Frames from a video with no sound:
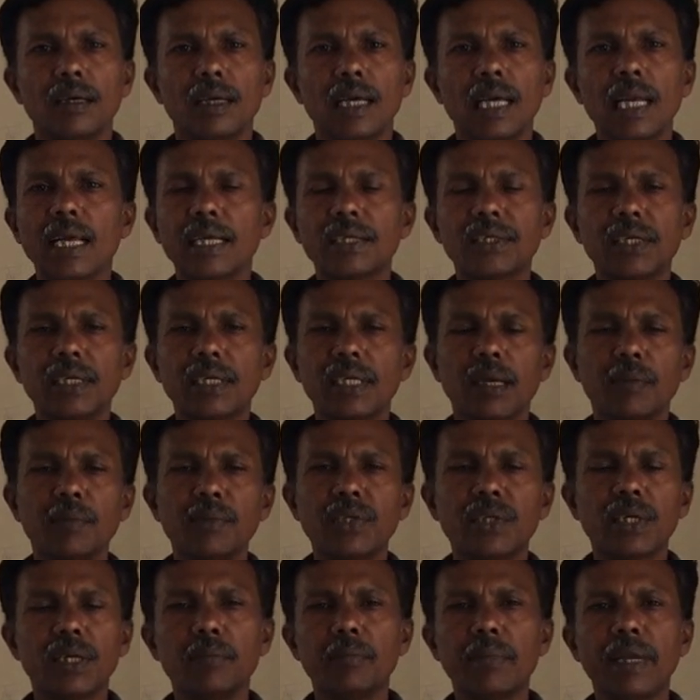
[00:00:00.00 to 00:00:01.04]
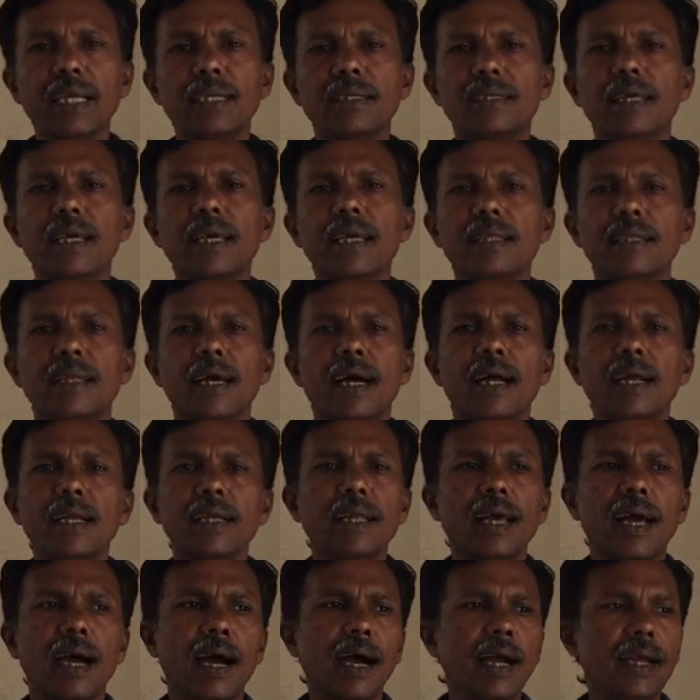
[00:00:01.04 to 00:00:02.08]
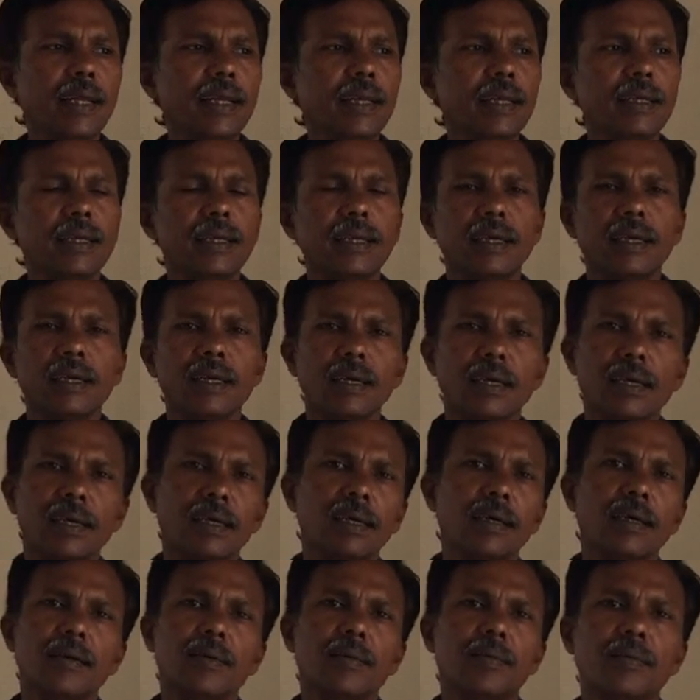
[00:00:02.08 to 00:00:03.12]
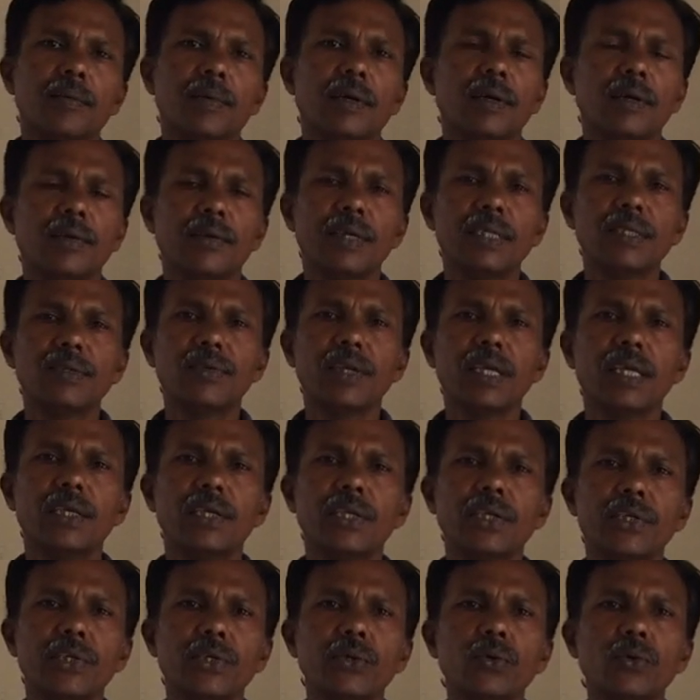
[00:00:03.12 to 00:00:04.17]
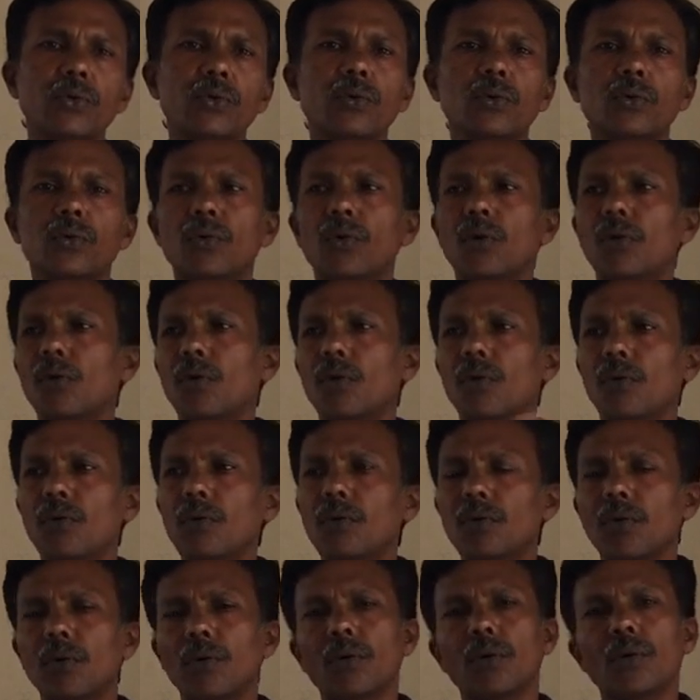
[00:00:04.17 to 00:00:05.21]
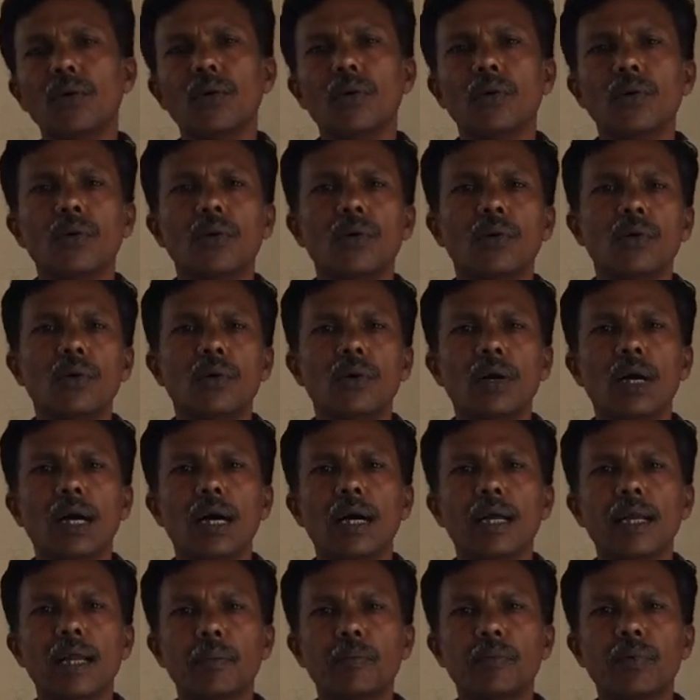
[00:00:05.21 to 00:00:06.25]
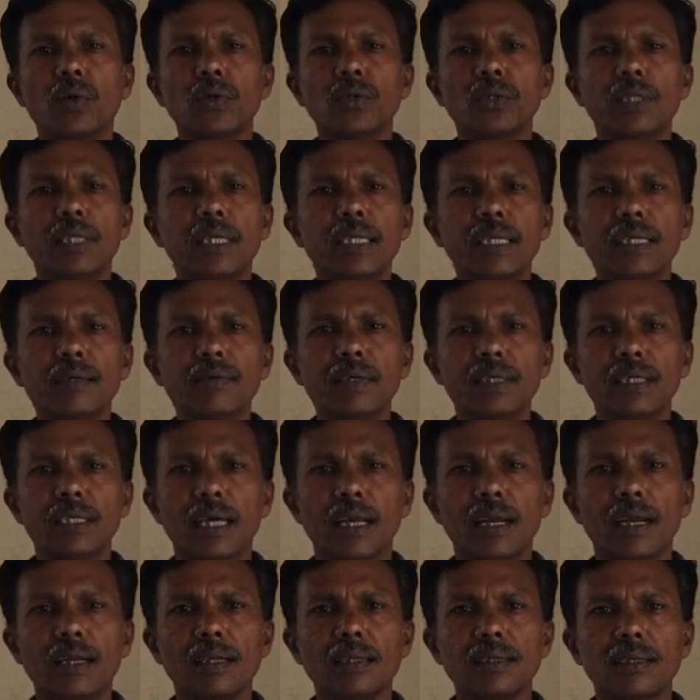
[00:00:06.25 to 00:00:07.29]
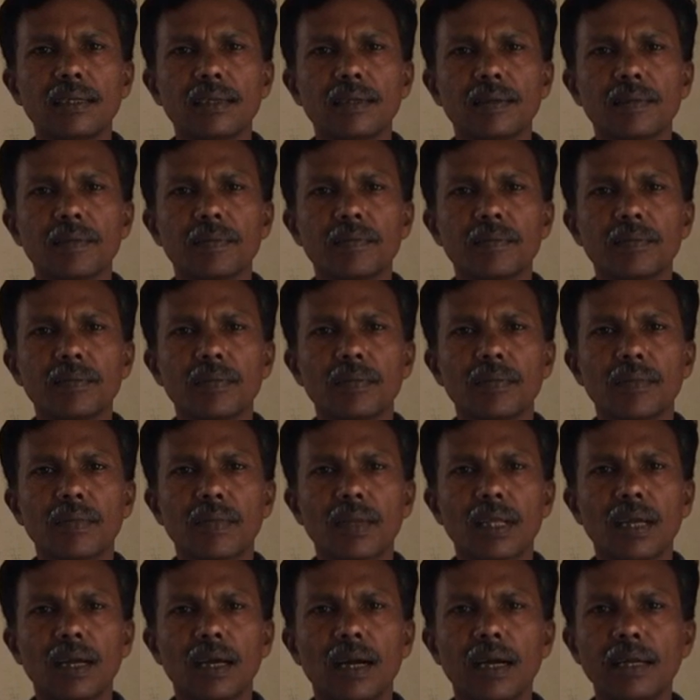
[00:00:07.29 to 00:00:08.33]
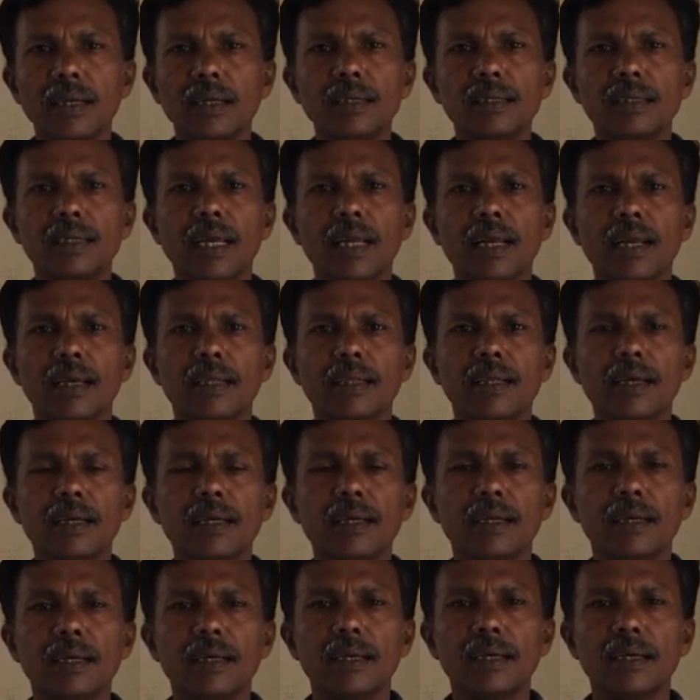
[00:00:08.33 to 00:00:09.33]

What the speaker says: Election Commission may say that I didn't restrict you to go and approach the TV channels. I didn't say like that.